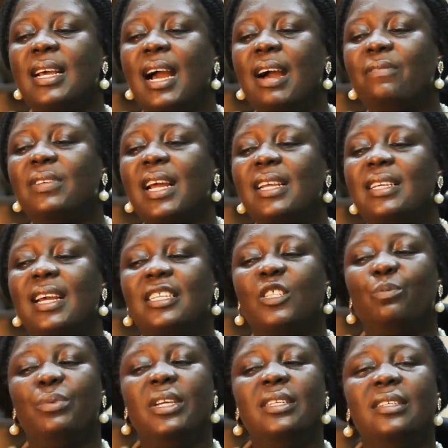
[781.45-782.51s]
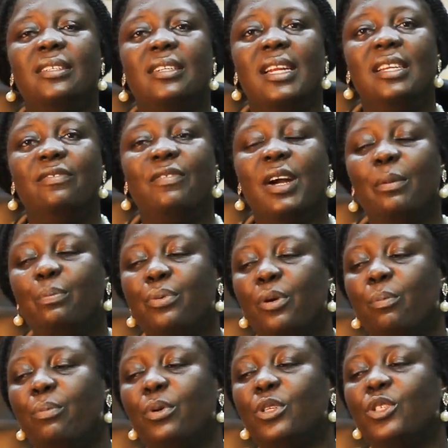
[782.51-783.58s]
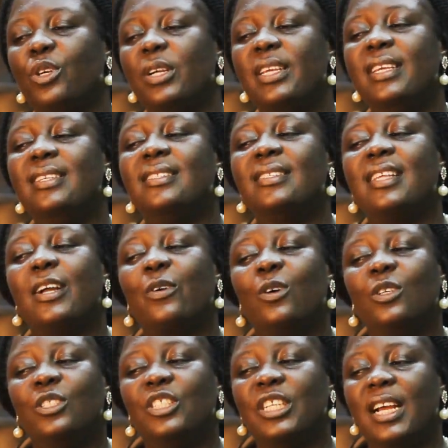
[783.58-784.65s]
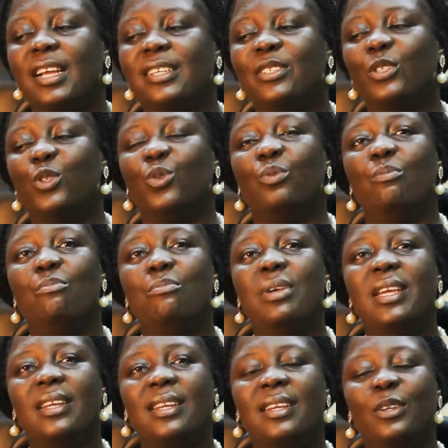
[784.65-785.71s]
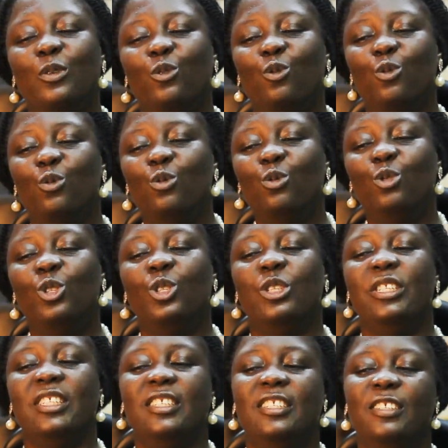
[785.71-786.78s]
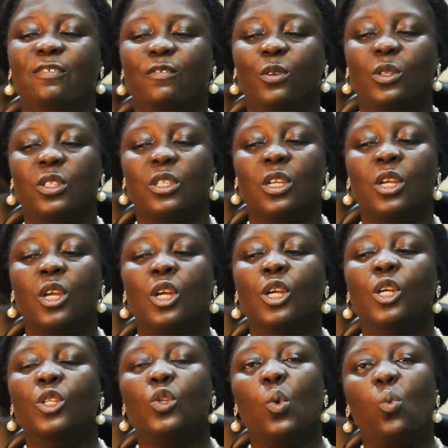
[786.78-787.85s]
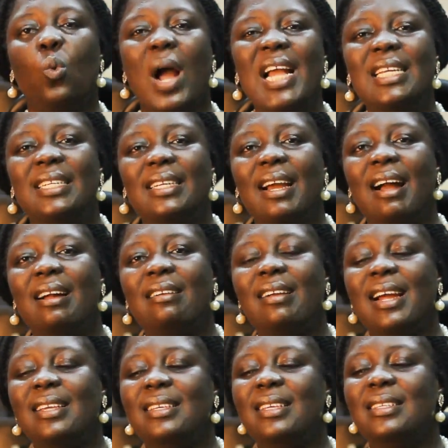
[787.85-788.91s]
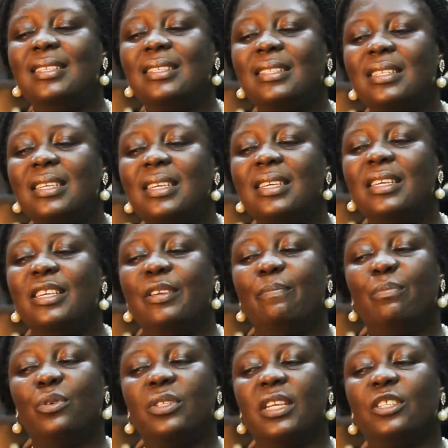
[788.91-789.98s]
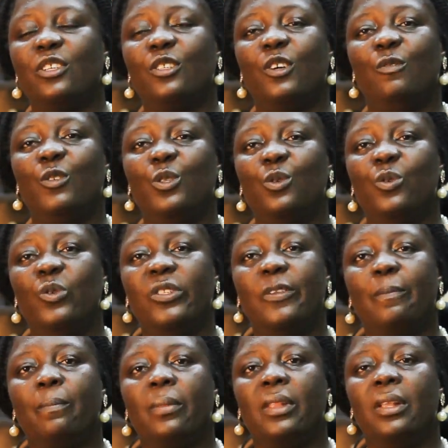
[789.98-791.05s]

after he has paid the relevant proportion a second chance to make good the default. So while the hirer is still in possession of the goods,